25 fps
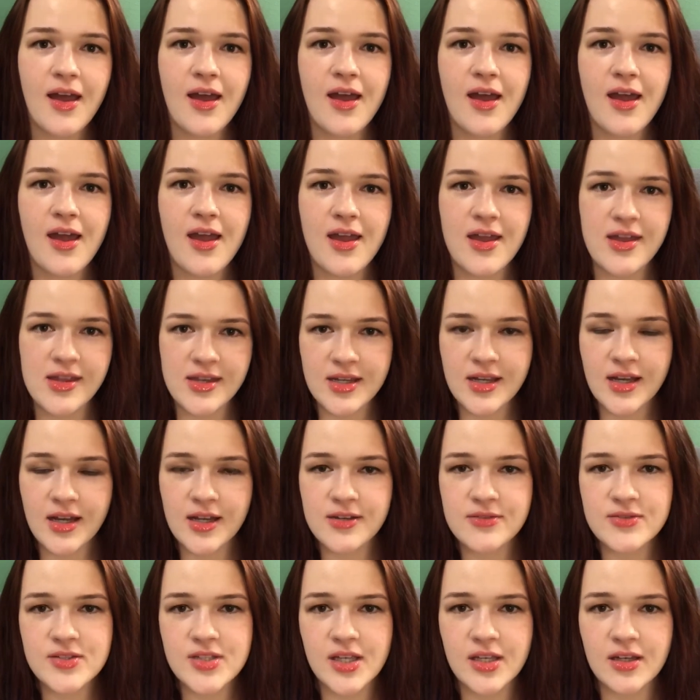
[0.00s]
Any kind
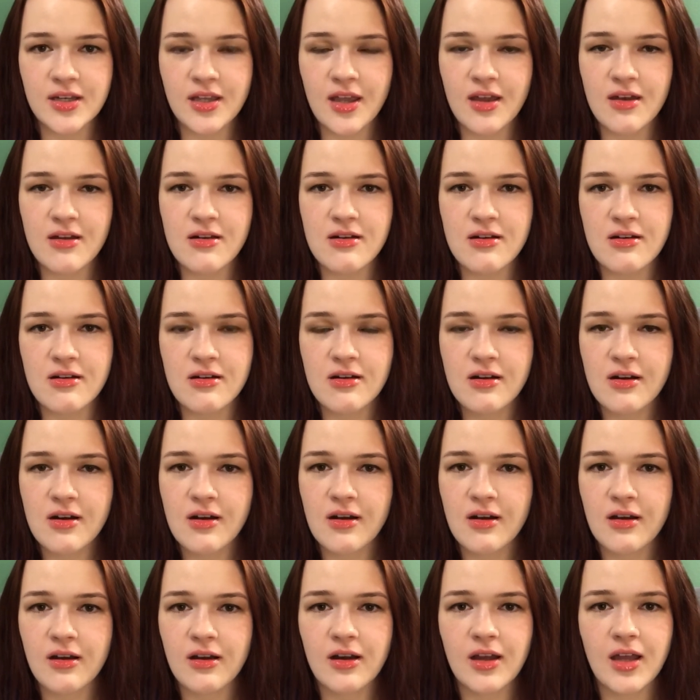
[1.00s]
of skincare,
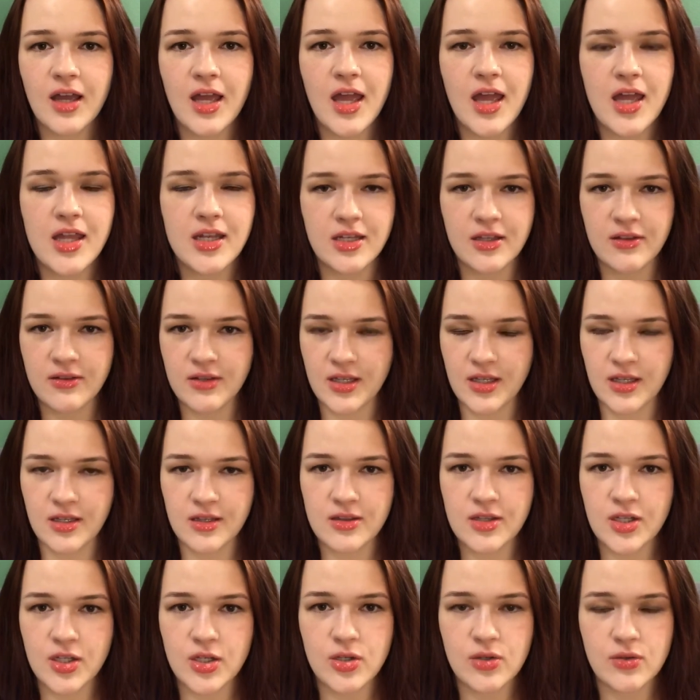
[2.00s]
anything
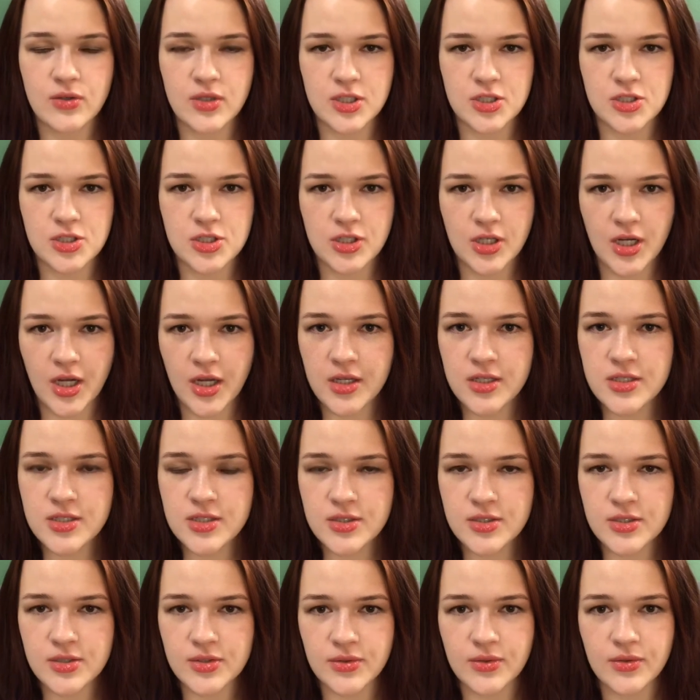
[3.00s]
that you are trying to
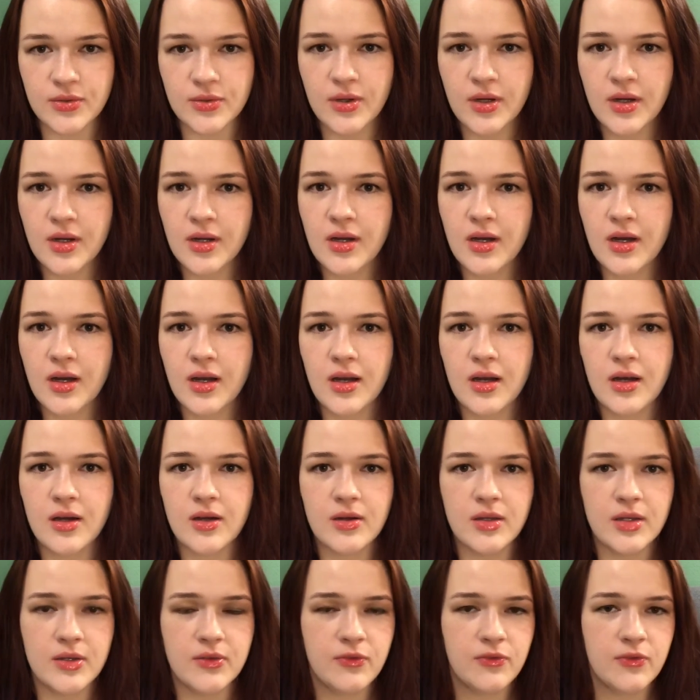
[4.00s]
do,
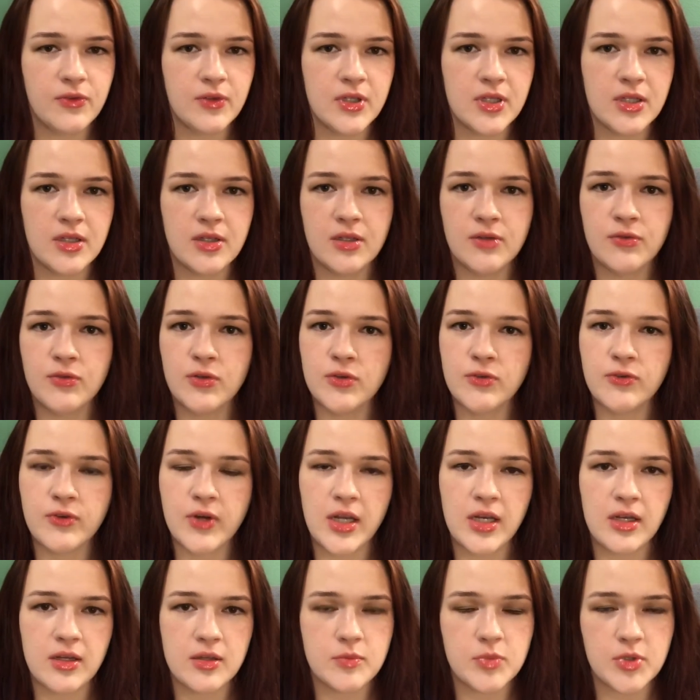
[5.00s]
if you're
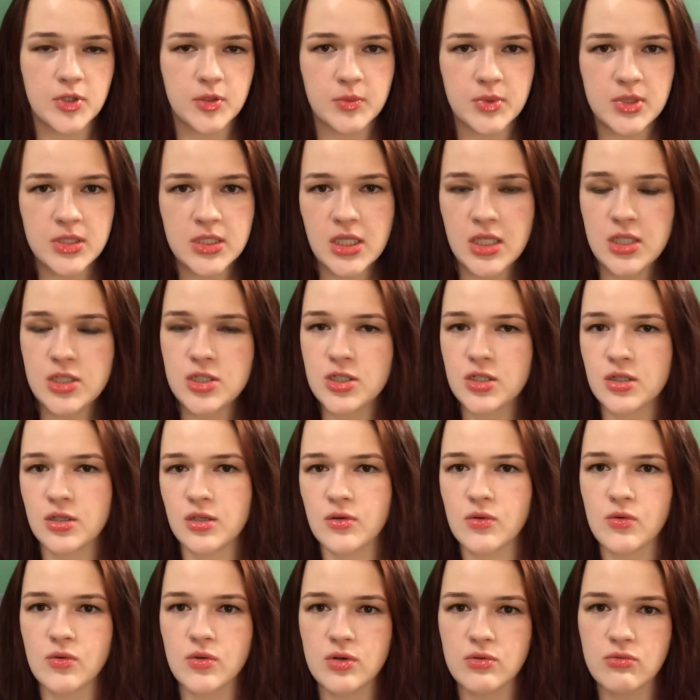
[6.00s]
fighting pigmentation
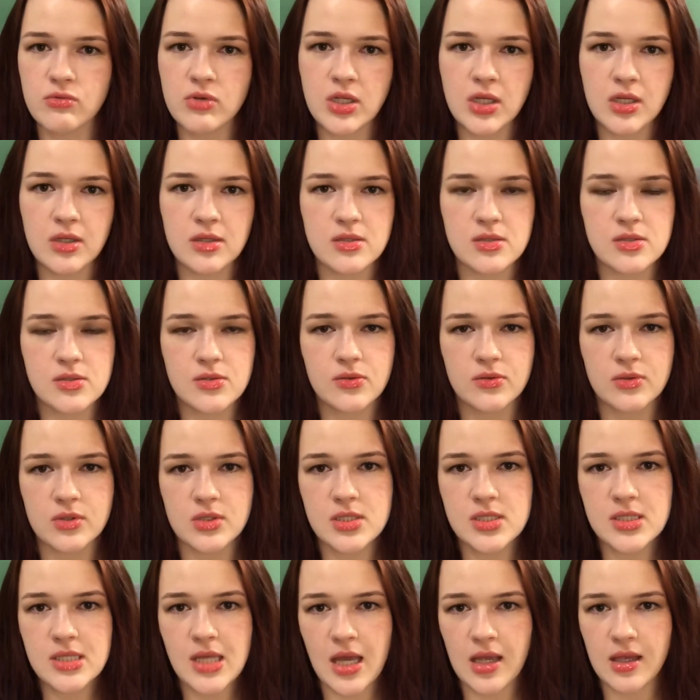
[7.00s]
or wrinkles or
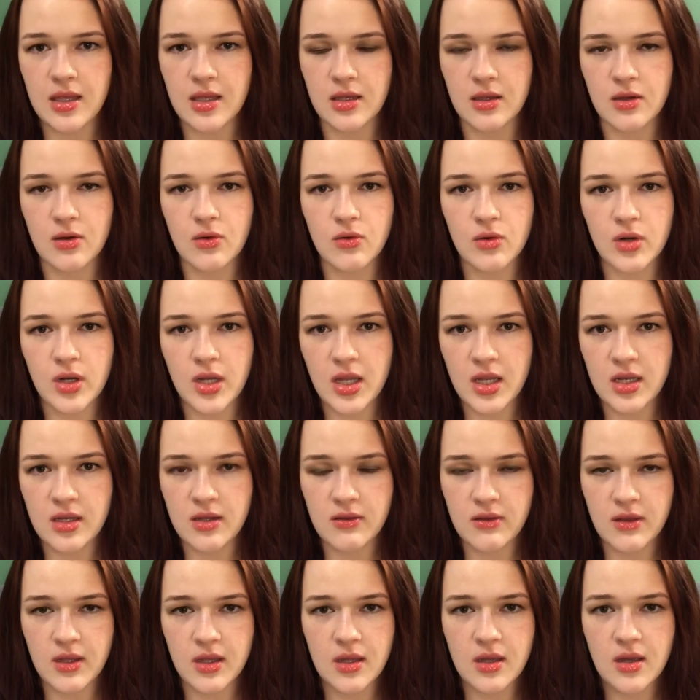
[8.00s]
sagging or
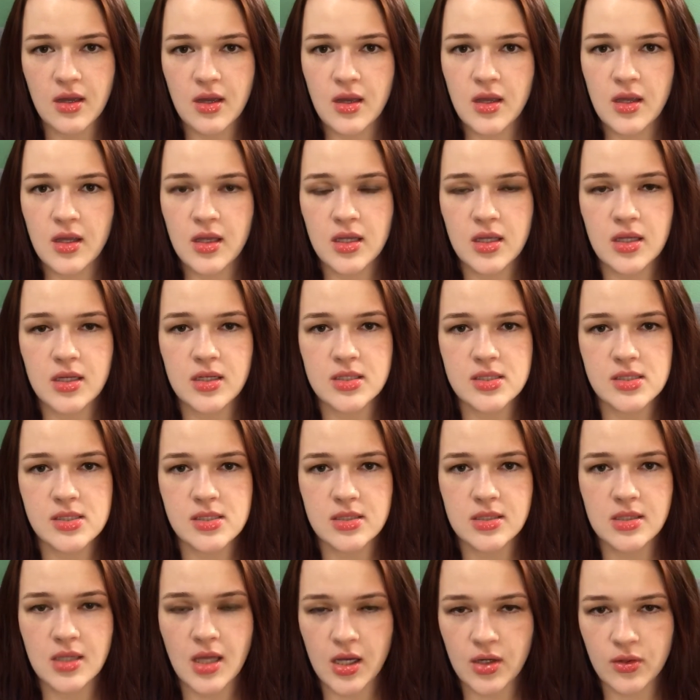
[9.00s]
anything, it is
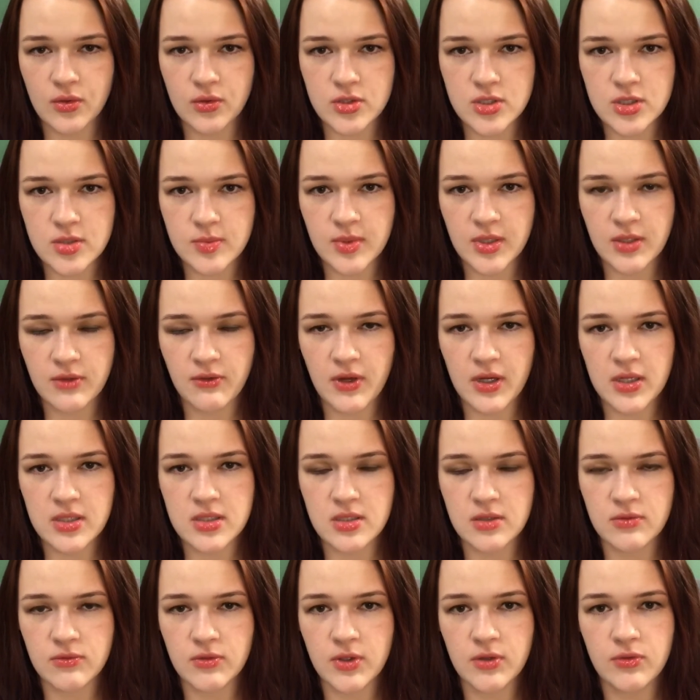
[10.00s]
not going to be
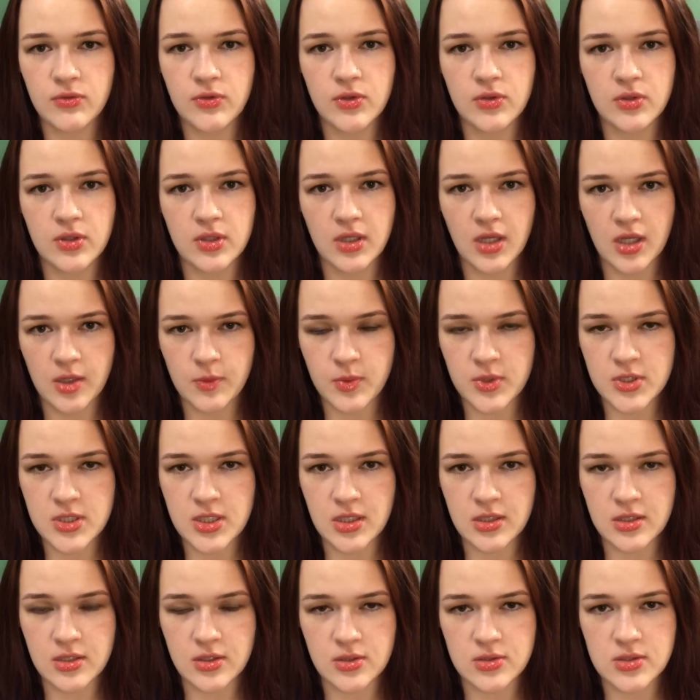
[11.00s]
effective if you are not
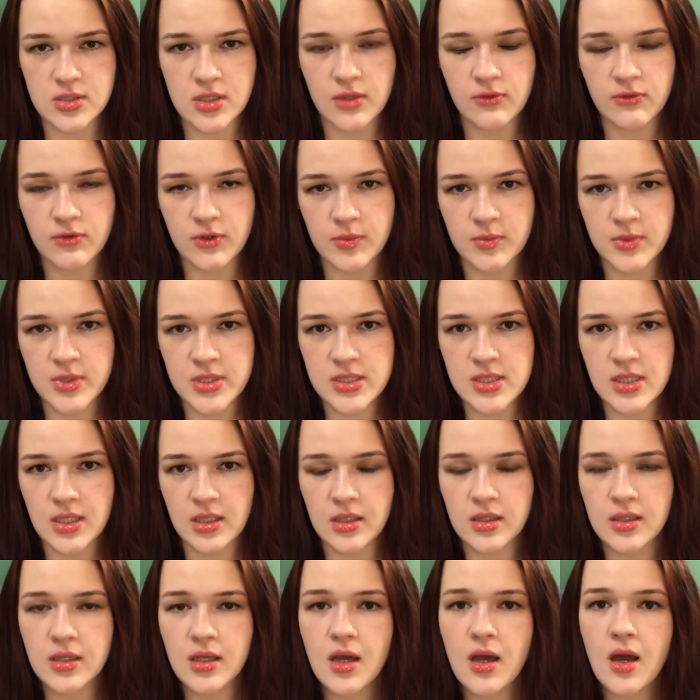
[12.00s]
protecting yourself from the
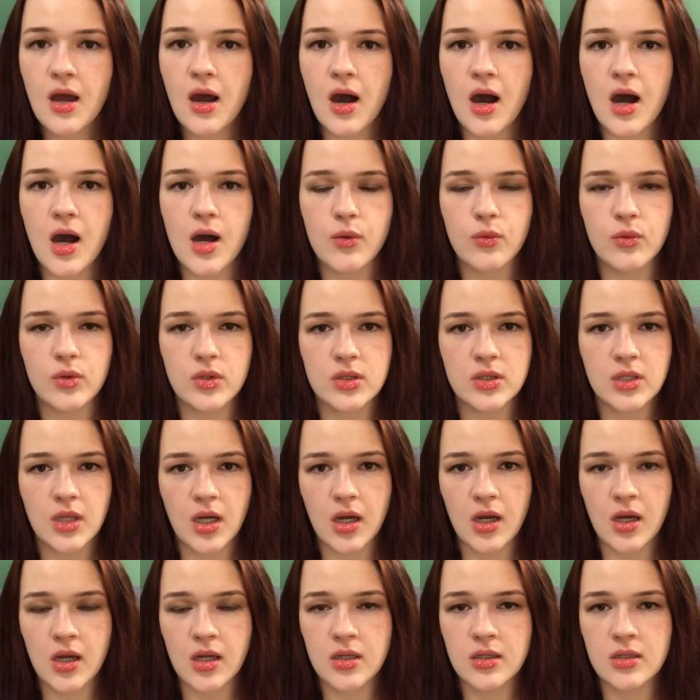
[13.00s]
sun. I will
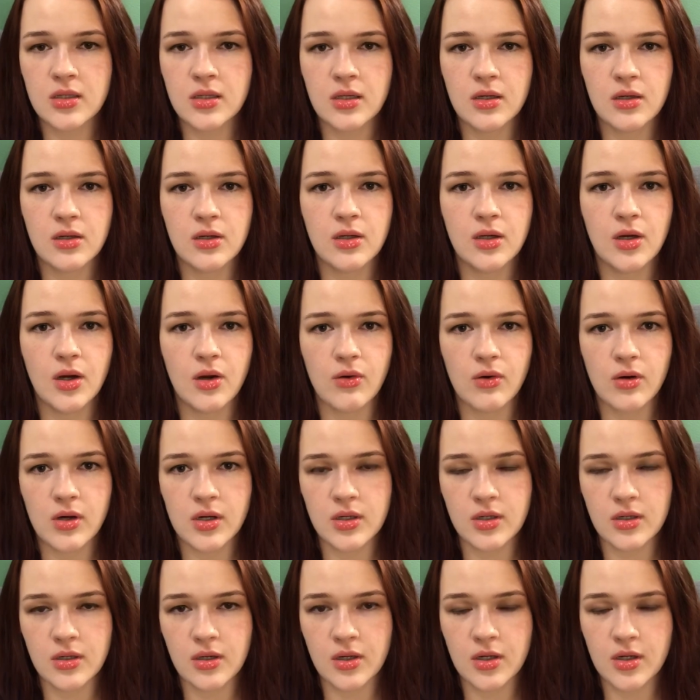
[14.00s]
not go on
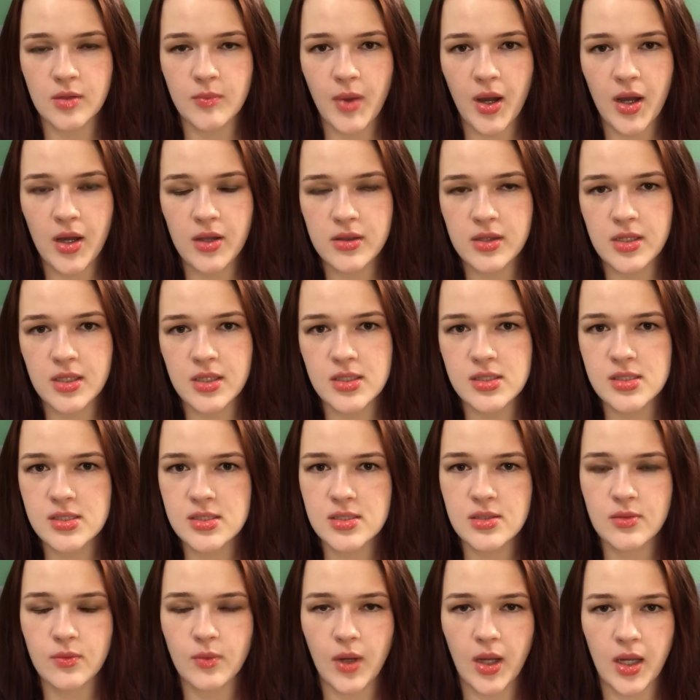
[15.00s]
and on about this
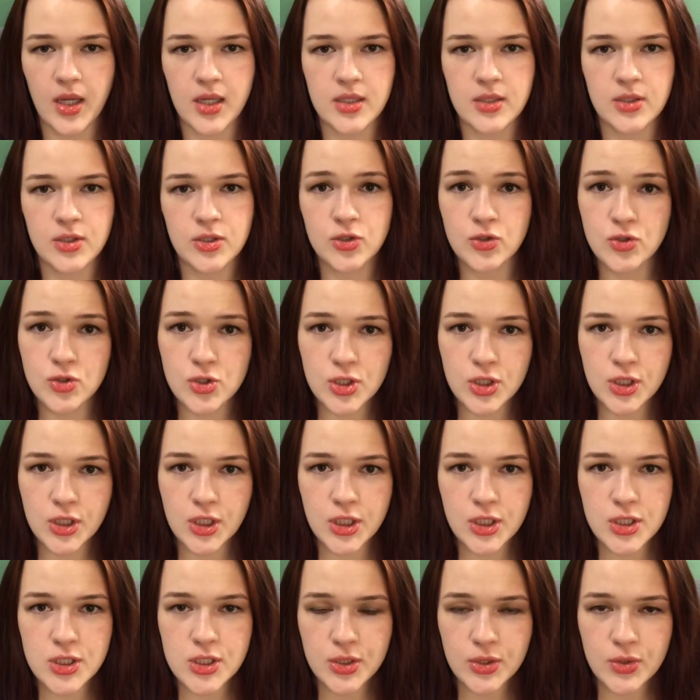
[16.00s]
the way I
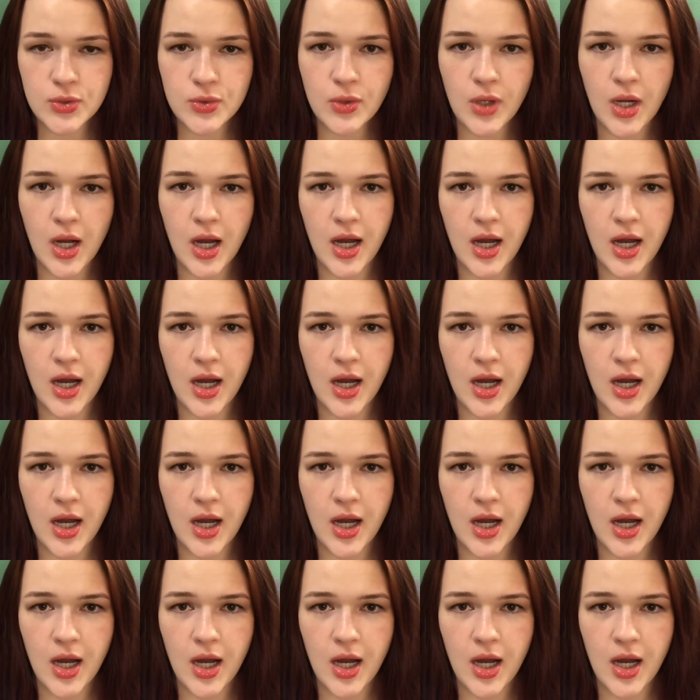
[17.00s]
usually do.